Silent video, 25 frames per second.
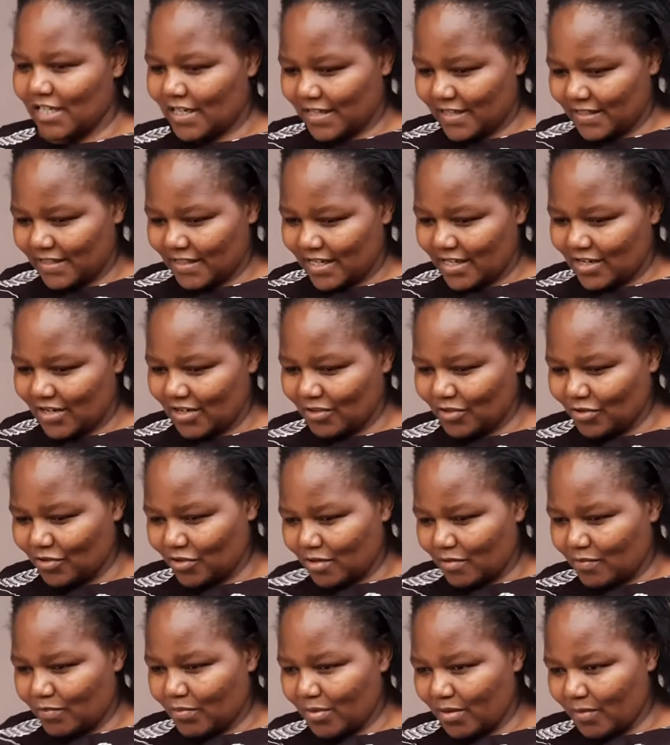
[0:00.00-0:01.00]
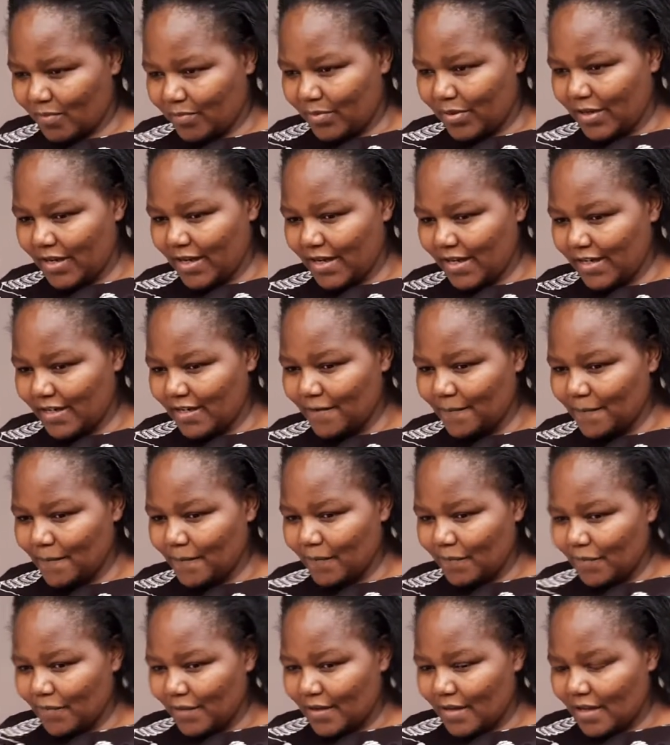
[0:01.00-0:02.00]
understand, I was not prepared,
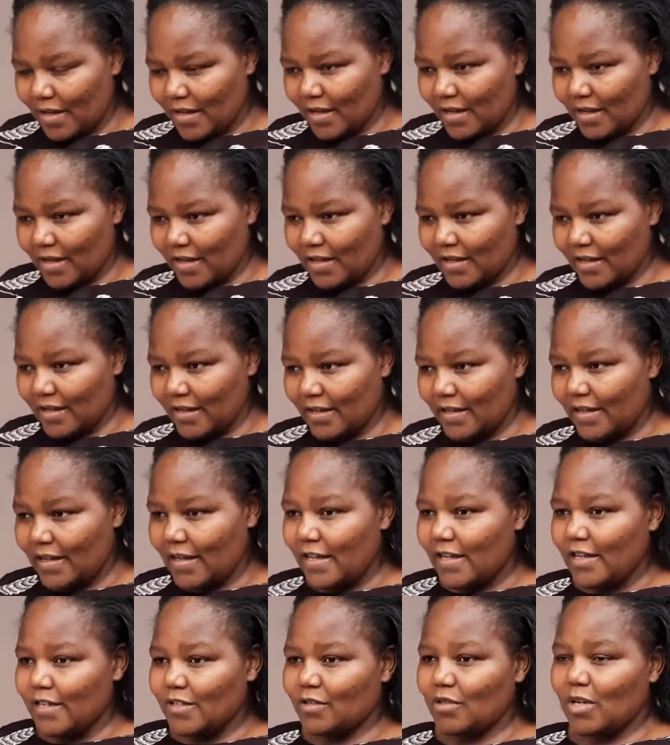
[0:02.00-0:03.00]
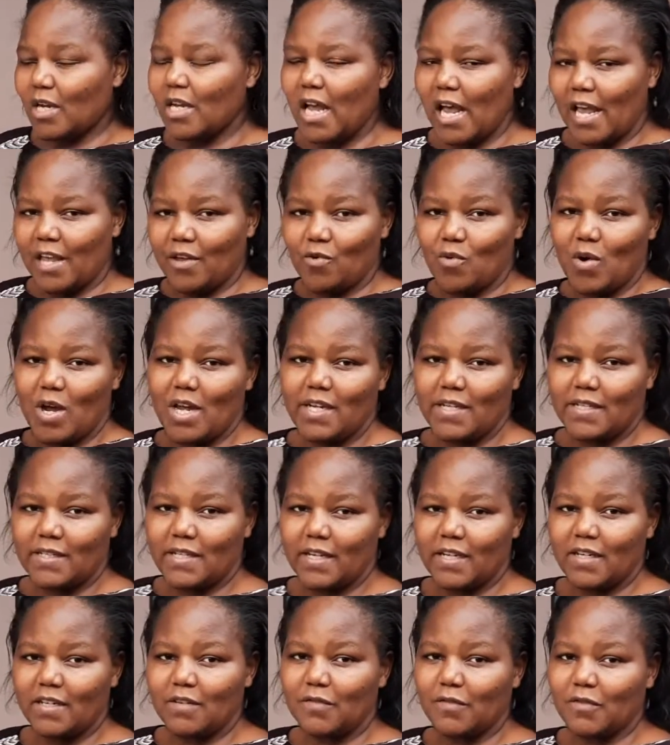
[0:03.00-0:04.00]
so I
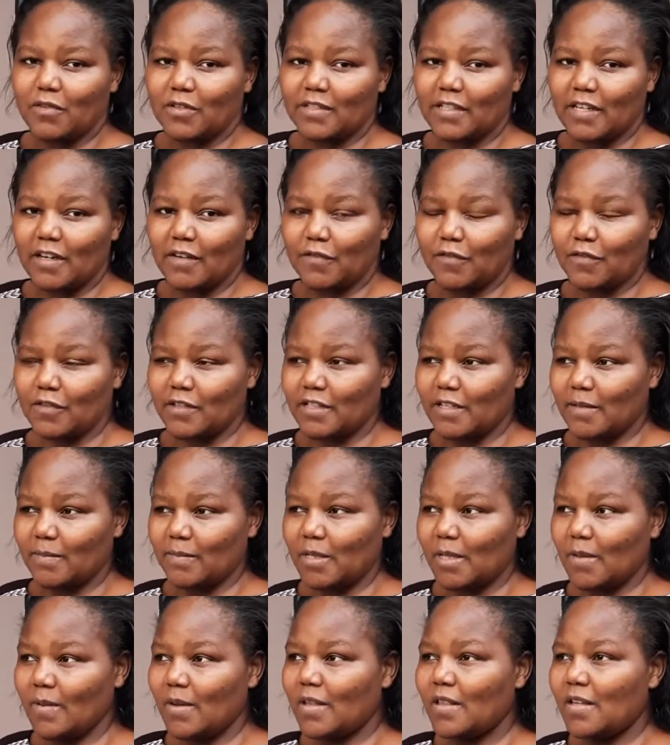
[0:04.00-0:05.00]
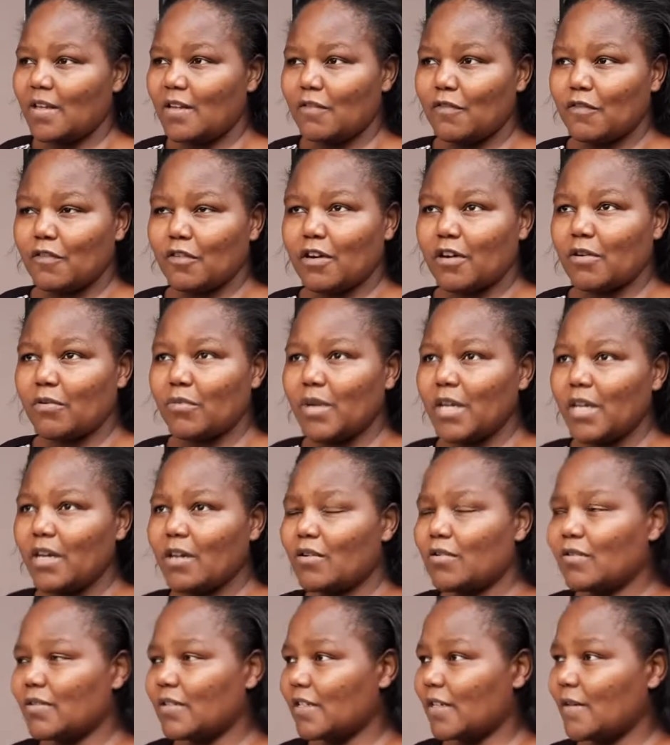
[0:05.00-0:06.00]
waited for some time, I think for a week
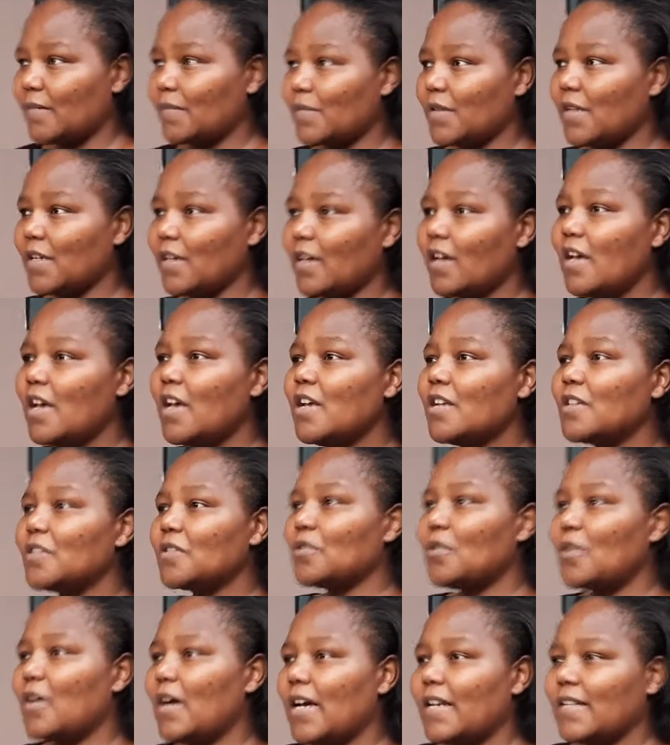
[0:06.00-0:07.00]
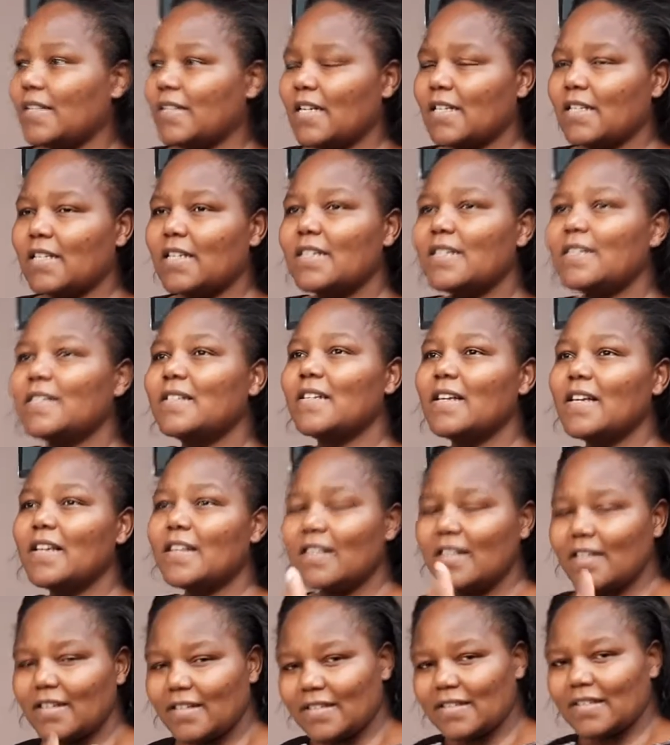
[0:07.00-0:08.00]
or something. So I started seeing
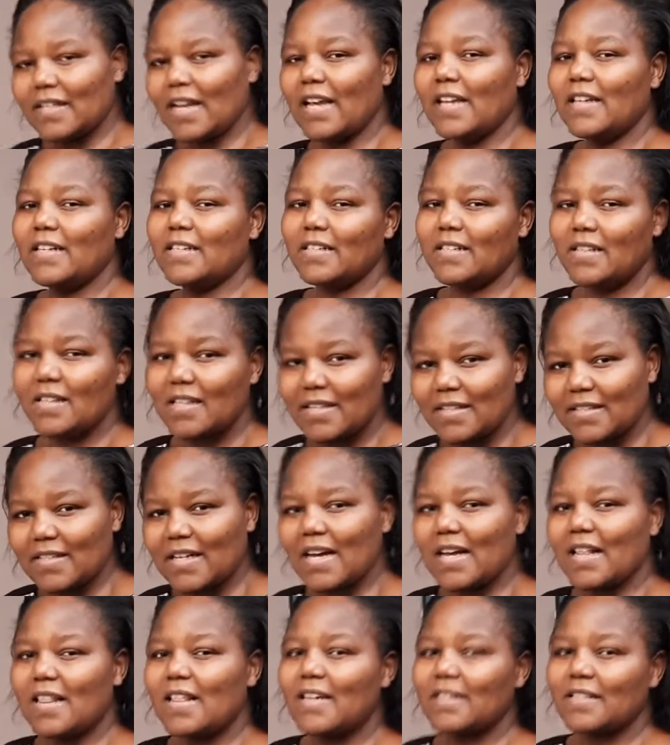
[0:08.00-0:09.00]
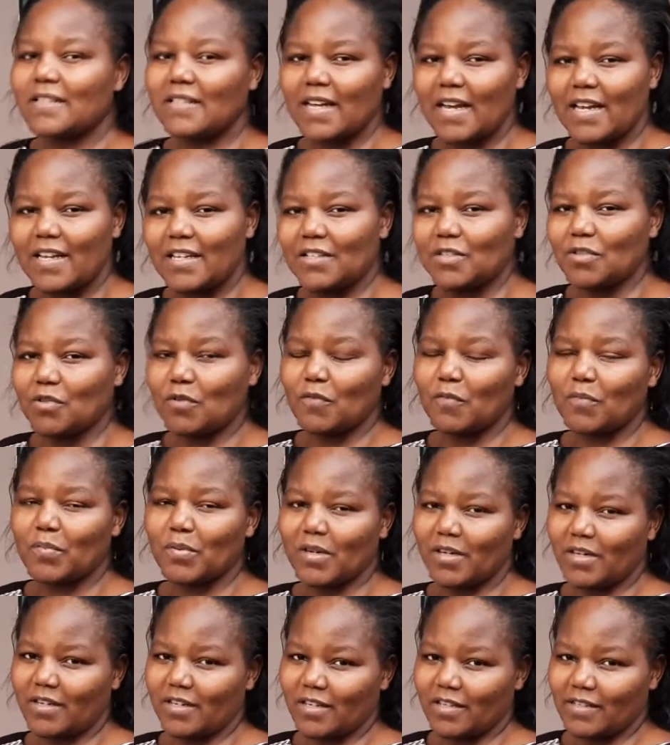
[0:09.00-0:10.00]
these other signs of
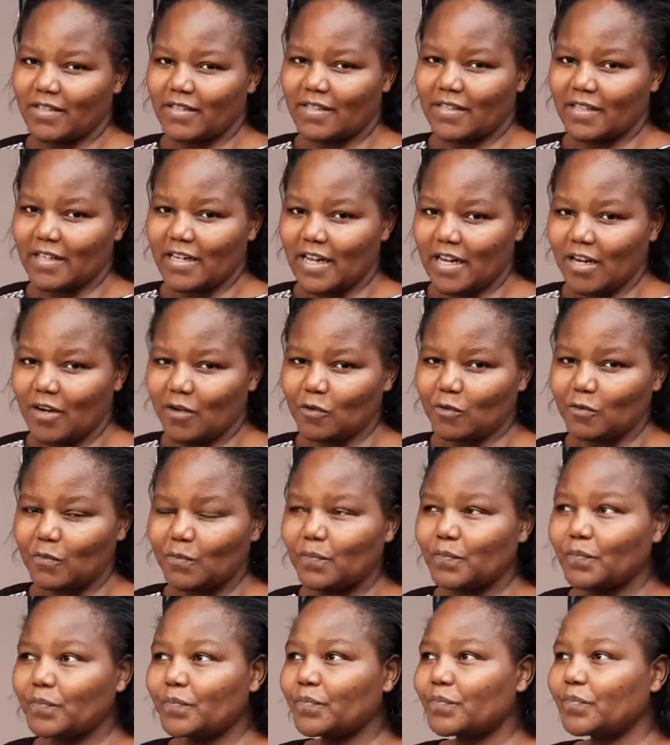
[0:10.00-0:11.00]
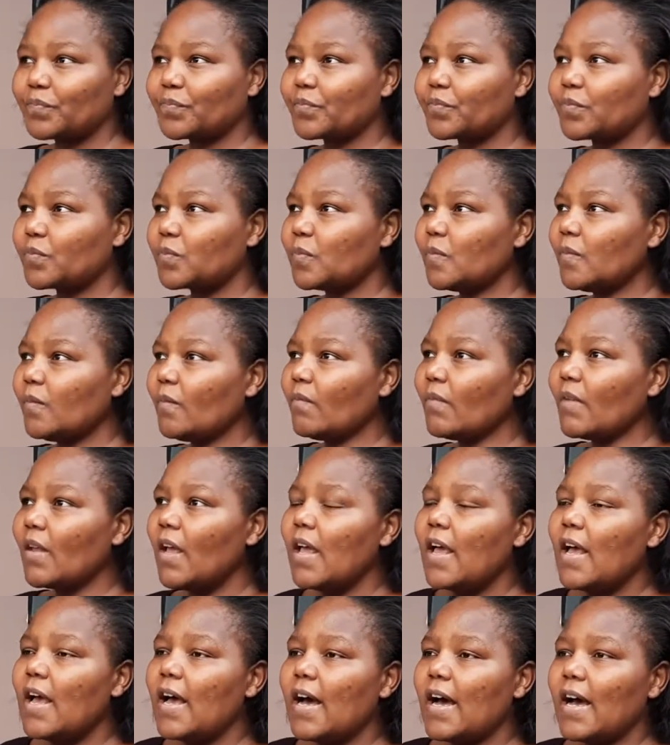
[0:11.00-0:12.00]
pregnancy now.
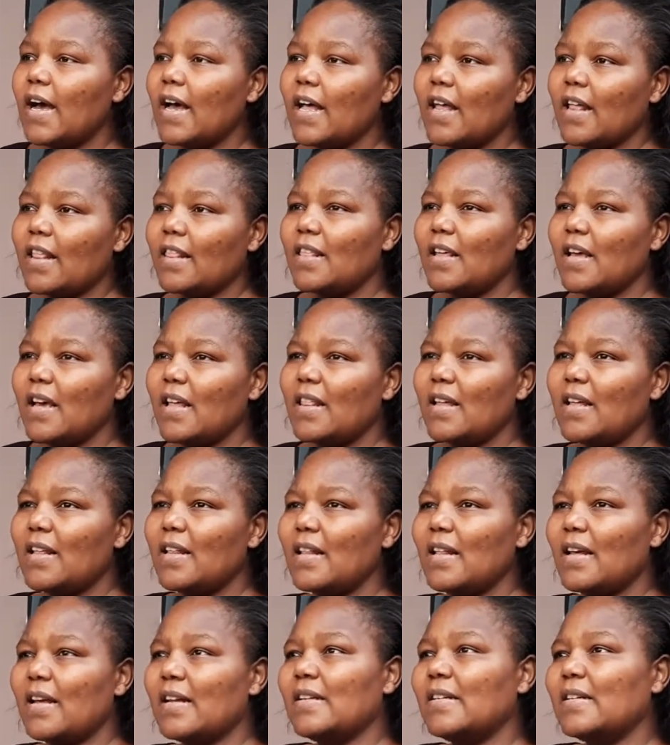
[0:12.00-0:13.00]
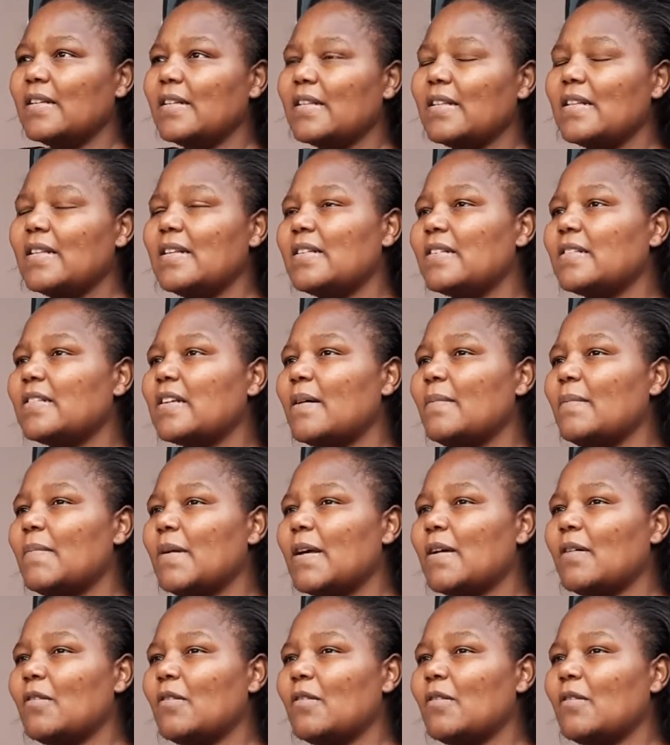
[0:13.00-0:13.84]
The other sign